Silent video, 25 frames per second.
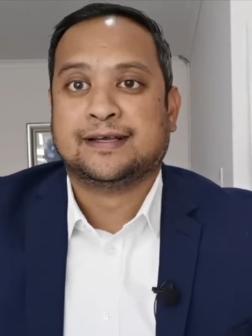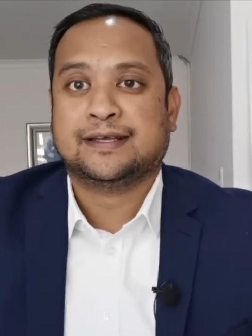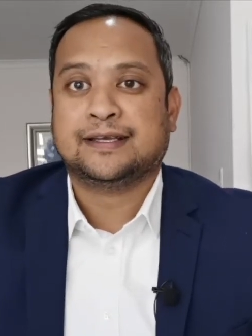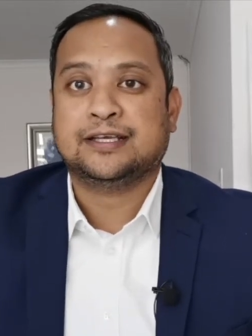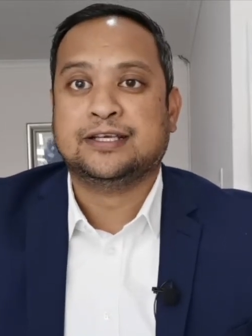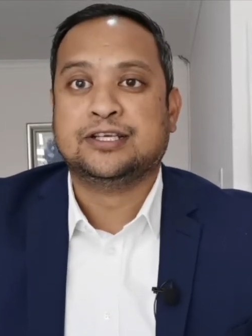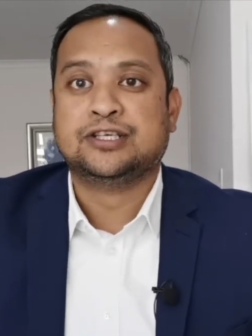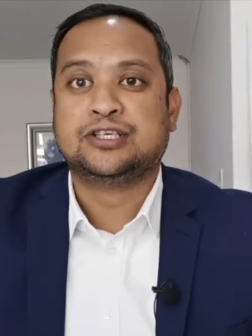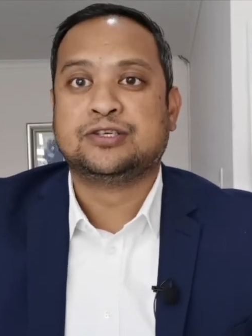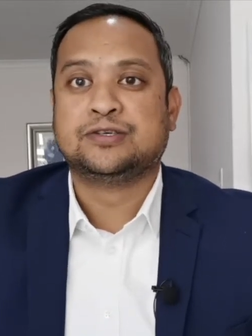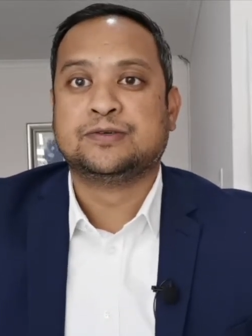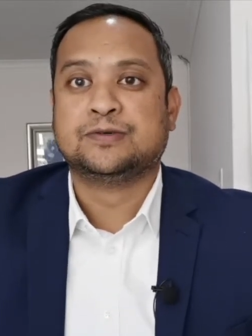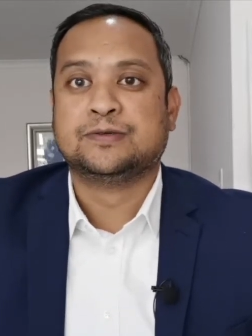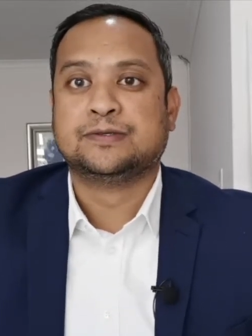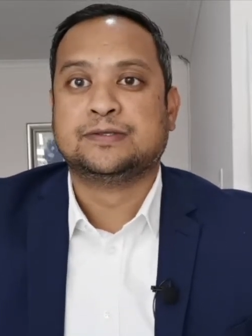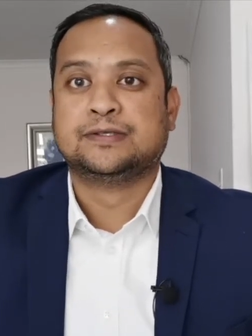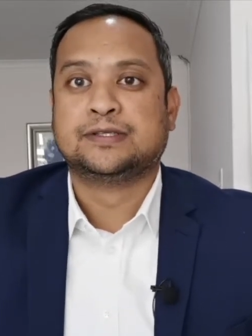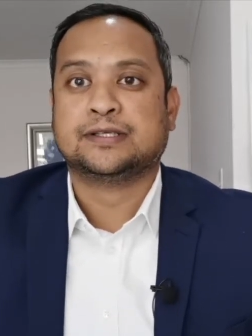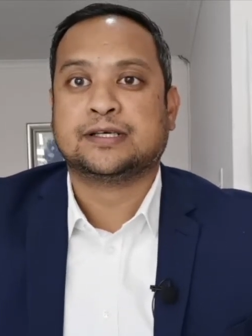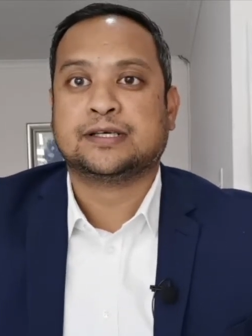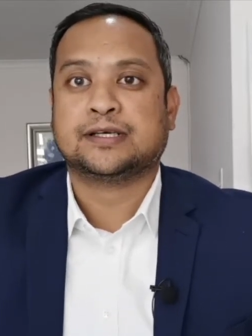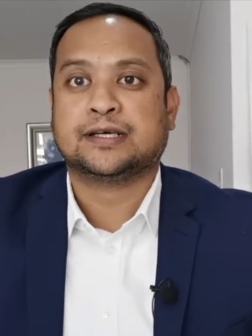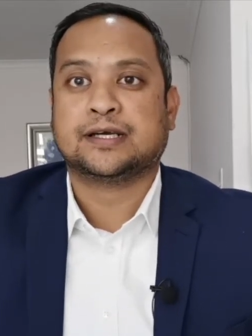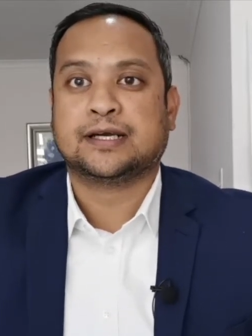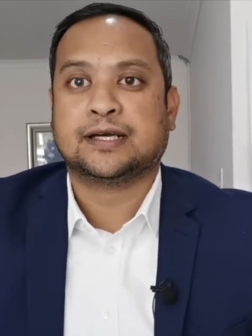
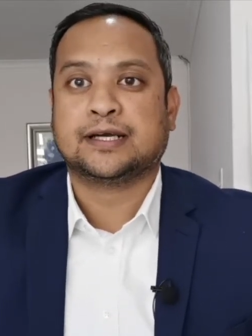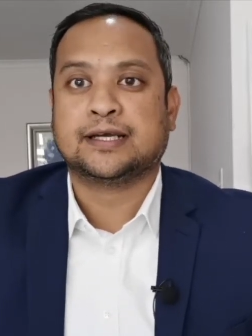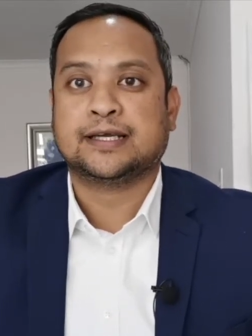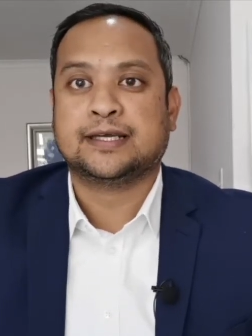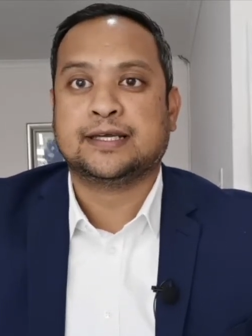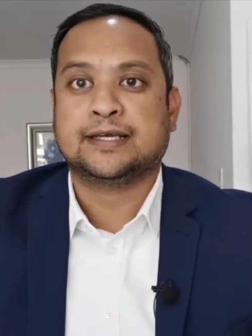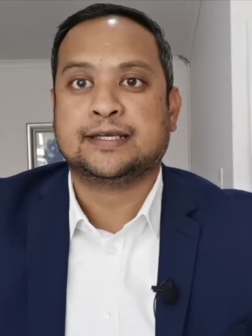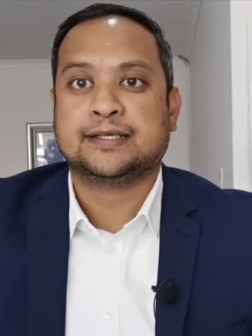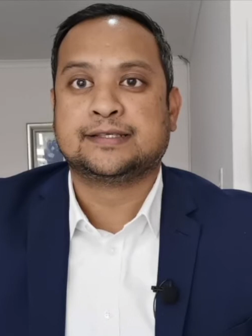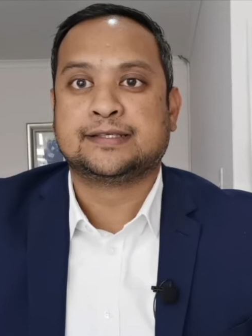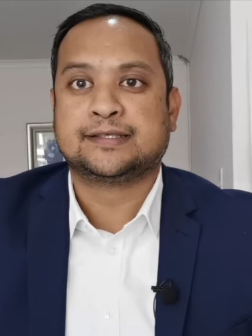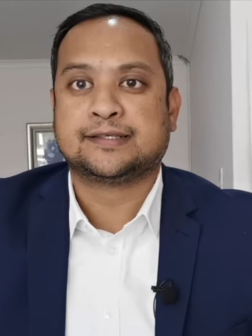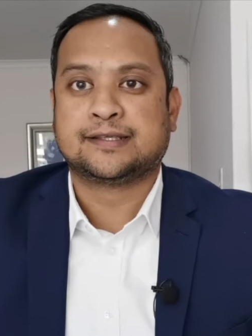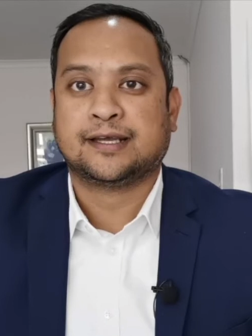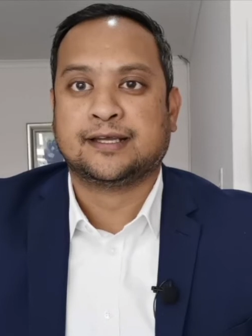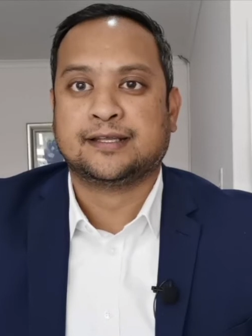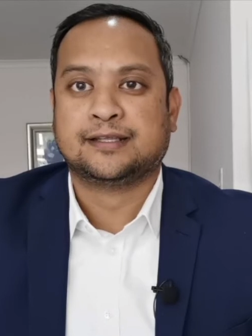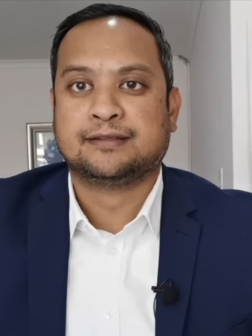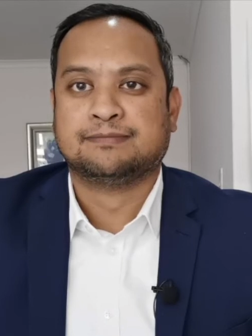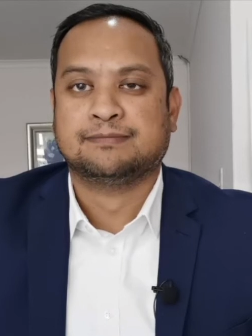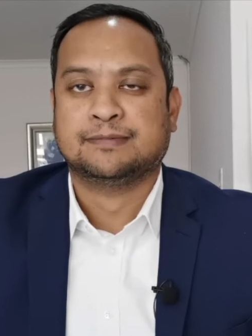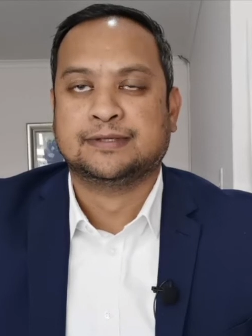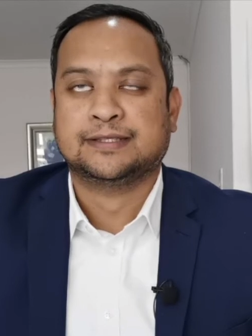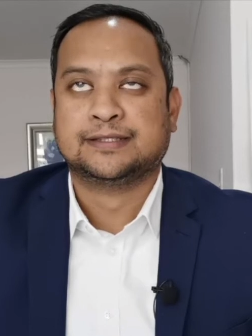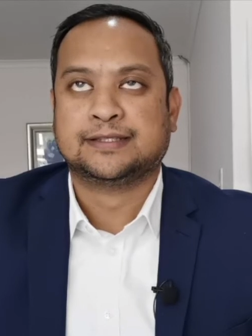issued a
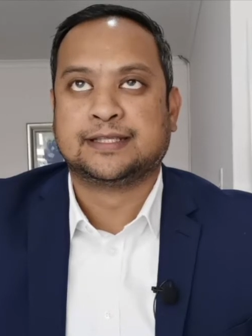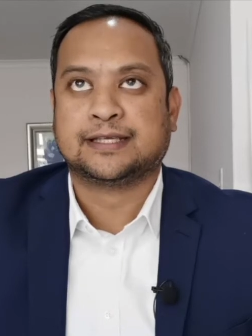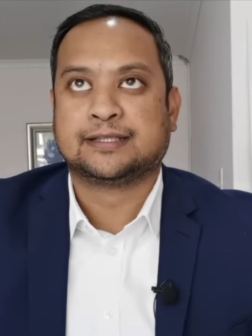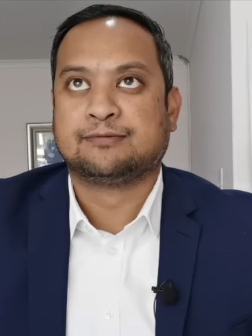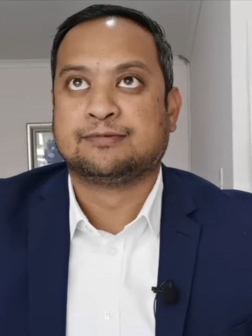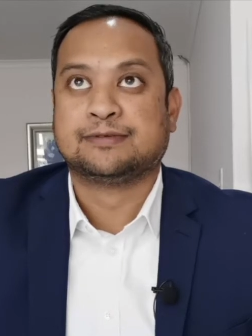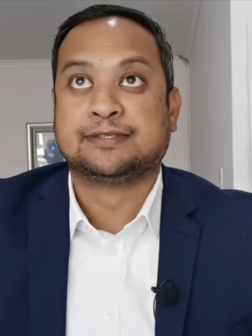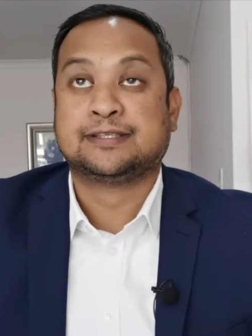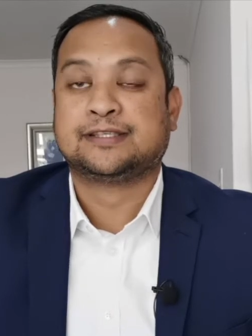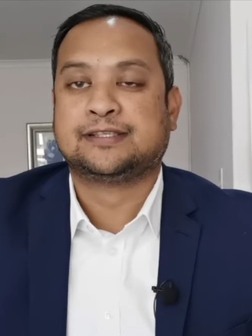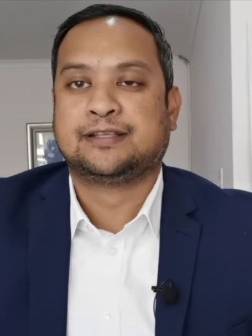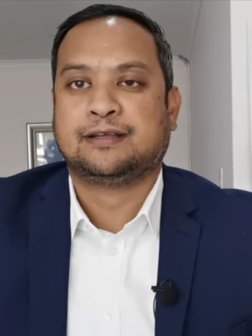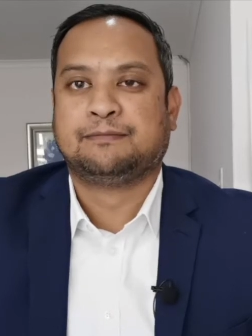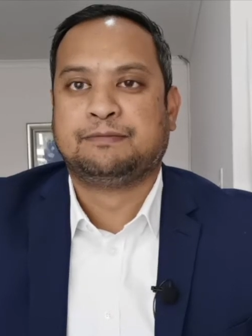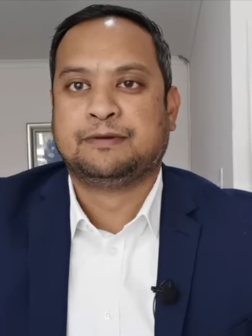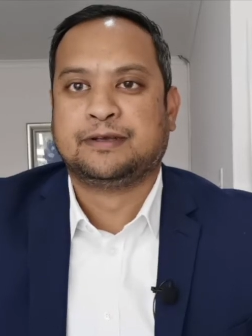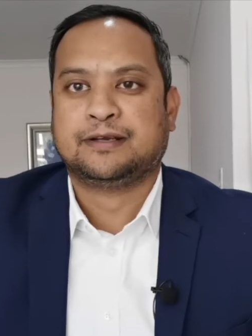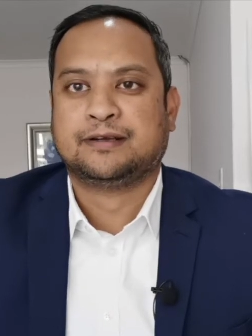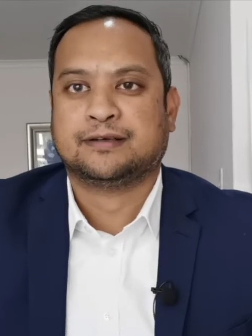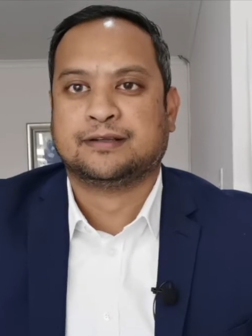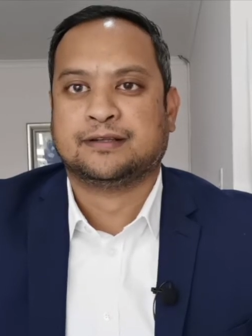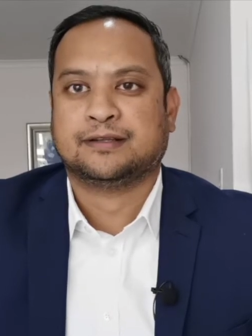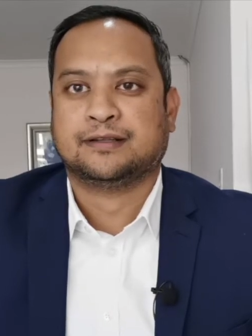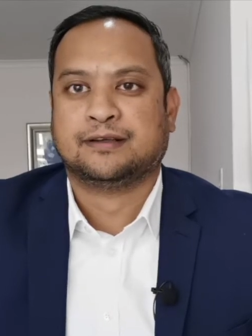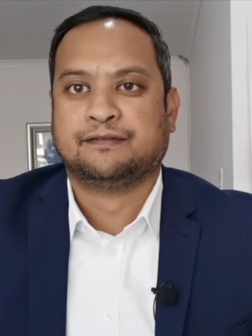statement that was
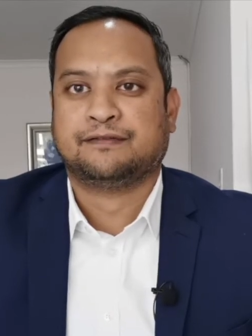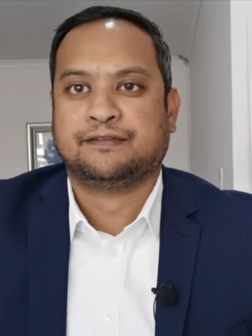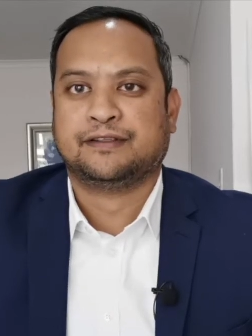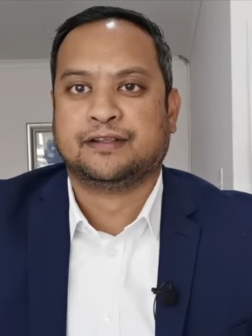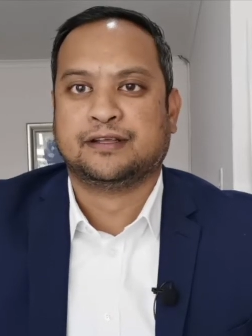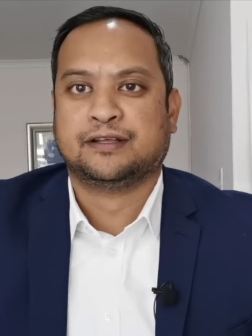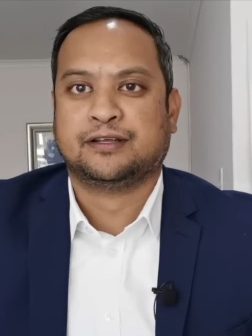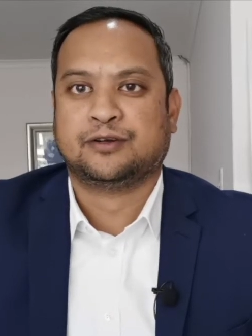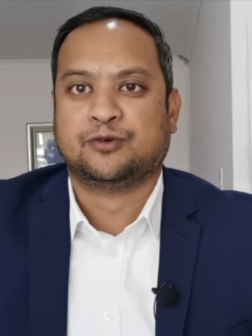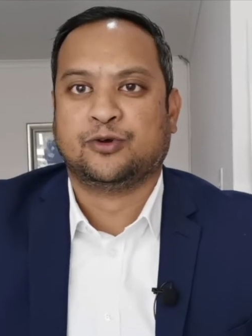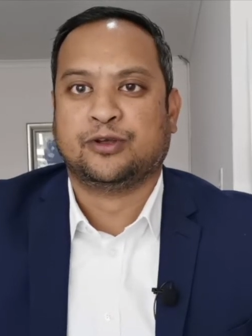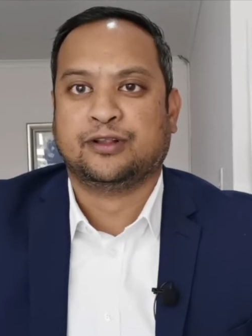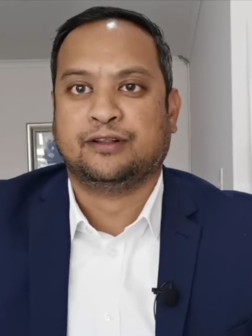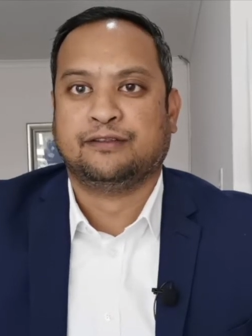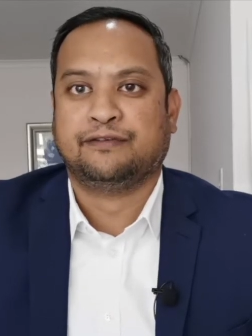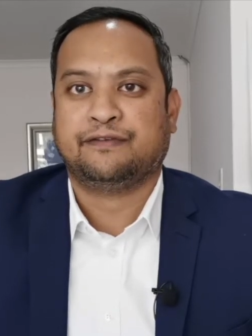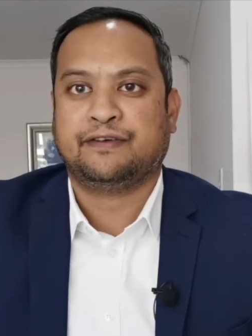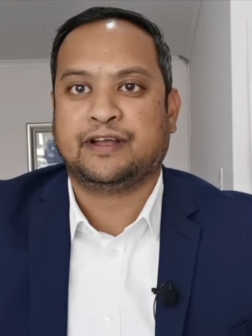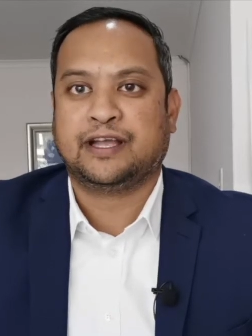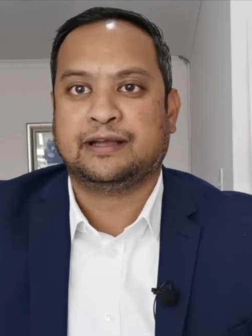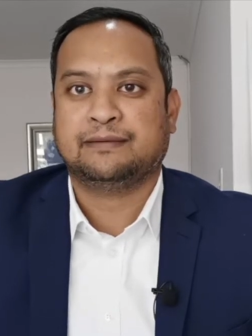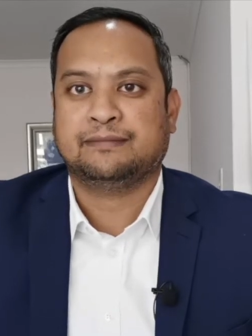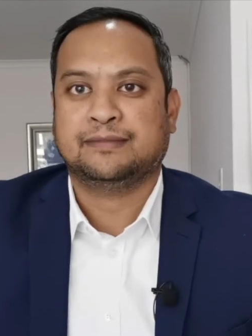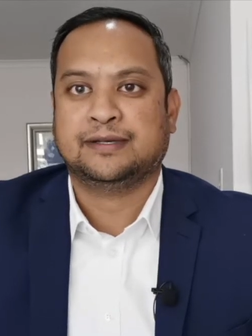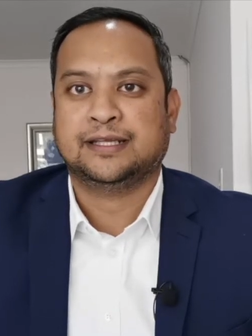typical of the royal
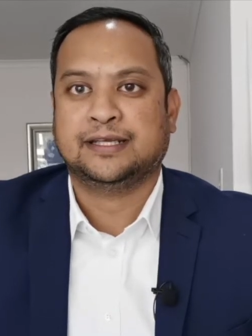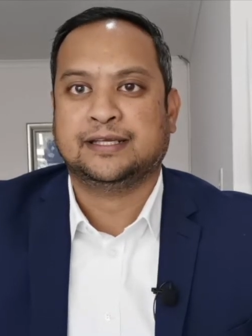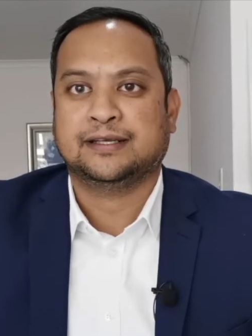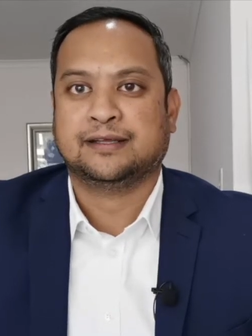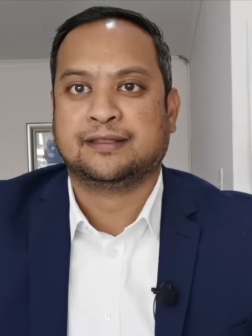family,